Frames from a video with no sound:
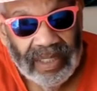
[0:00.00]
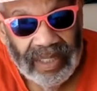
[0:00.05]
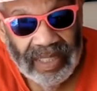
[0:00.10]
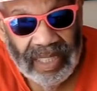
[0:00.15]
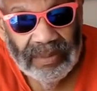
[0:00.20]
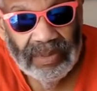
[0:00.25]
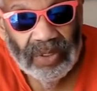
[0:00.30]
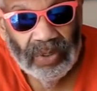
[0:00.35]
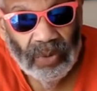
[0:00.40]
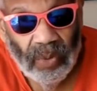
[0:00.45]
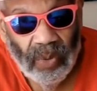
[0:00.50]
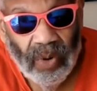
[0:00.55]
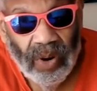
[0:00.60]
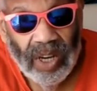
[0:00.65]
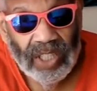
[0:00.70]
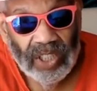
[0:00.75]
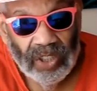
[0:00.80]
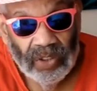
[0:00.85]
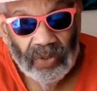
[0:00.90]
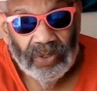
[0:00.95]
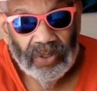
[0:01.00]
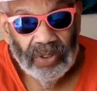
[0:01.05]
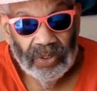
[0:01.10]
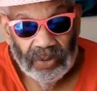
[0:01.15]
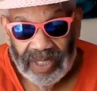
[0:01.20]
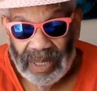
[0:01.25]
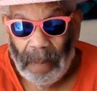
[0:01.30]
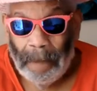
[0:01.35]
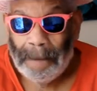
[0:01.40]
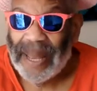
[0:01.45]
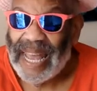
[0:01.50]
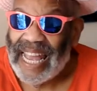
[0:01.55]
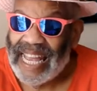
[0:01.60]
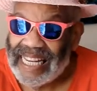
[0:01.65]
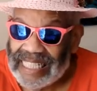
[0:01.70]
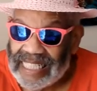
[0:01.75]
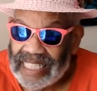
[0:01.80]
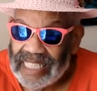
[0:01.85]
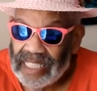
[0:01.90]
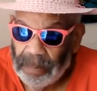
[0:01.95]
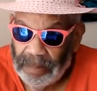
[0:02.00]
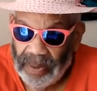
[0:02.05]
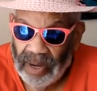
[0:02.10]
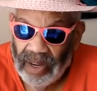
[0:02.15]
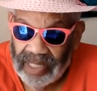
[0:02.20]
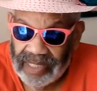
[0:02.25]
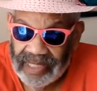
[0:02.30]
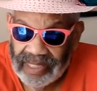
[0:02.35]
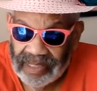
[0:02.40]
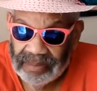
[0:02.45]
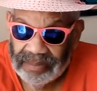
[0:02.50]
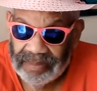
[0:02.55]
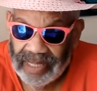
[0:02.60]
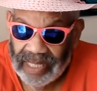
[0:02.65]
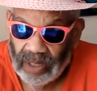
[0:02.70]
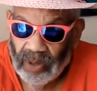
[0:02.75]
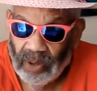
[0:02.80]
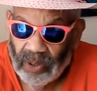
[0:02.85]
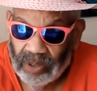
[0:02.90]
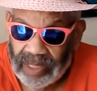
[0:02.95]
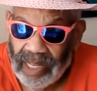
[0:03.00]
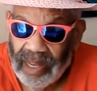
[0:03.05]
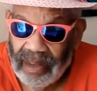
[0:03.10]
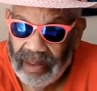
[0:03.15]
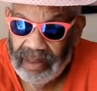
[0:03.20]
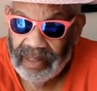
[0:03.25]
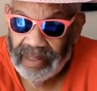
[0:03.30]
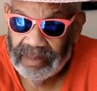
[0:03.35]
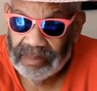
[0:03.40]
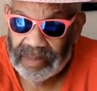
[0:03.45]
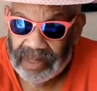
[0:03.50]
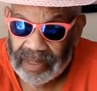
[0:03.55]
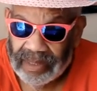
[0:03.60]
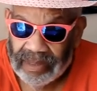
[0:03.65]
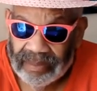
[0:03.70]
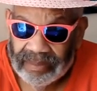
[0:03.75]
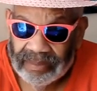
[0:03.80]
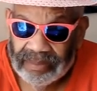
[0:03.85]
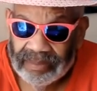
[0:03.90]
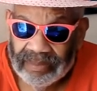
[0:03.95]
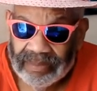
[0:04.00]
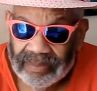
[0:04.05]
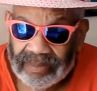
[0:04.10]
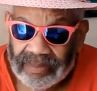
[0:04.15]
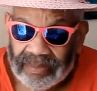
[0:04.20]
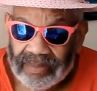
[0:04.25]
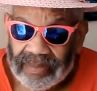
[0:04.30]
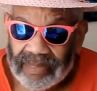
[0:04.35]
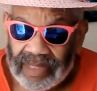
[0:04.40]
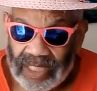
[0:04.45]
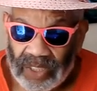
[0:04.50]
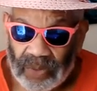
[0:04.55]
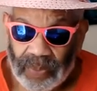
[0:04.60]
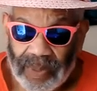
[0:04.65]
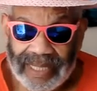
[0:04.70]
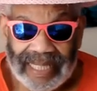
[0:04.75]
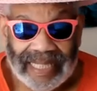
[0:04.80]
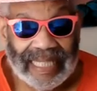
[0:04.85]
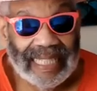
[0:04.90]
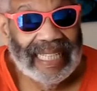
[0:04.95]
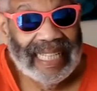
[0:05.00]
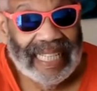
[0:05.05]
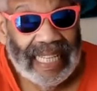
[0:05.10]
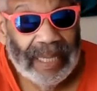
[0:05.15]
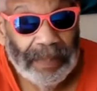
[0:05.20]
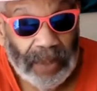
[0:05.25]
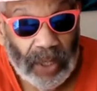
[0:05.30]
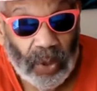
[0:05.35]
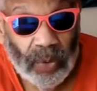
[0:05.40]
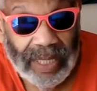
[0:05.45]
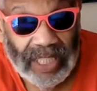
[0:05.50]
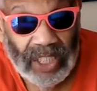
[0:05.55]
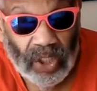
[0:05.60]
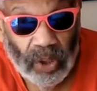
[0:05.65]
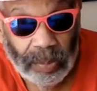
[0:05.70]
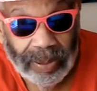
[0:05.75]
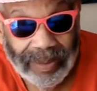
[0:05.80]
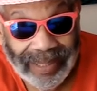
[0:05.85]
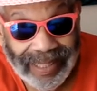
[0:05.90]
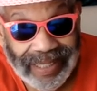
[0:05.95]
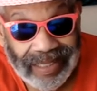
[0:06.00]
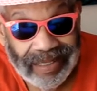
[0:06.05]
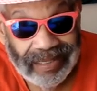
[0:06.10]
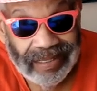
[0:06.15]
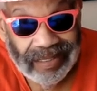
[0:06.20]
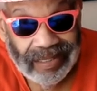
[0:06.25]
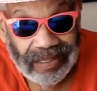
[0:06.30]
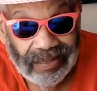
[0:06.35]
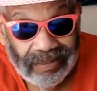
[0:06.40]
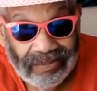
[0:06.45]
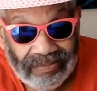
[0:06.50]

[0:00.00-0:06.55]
seems to want you to depend upon them at all times. This way they can keep you in your place.